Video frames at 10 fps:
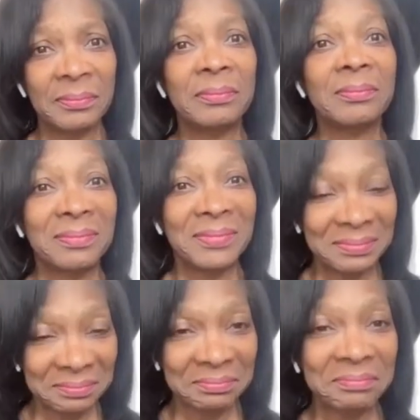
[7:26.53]

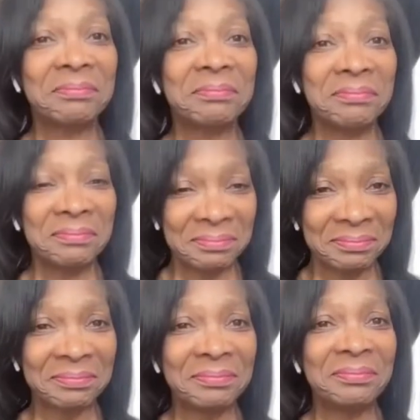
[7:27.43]

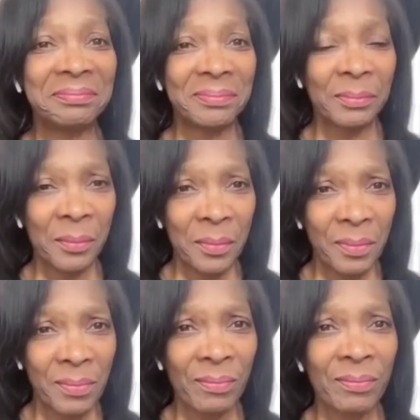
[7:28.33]

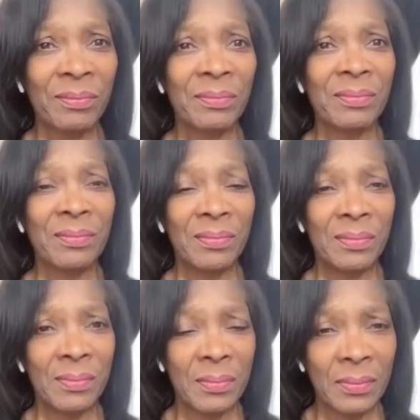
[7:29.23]

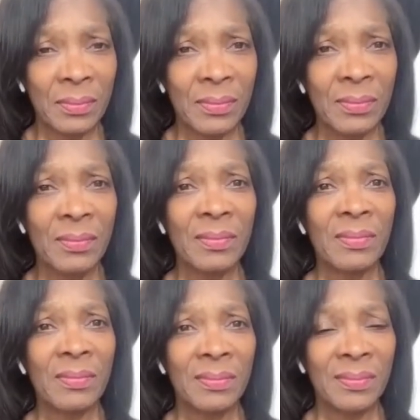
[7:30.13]

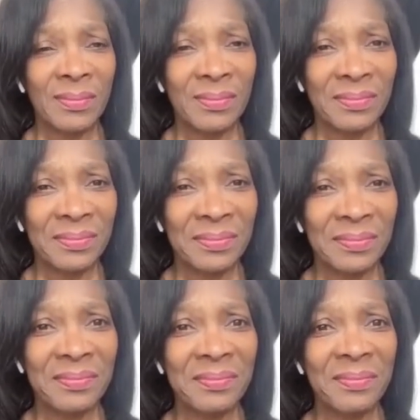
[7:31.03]

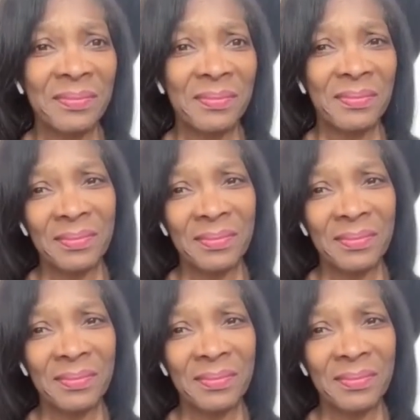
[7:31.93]
(not speaking)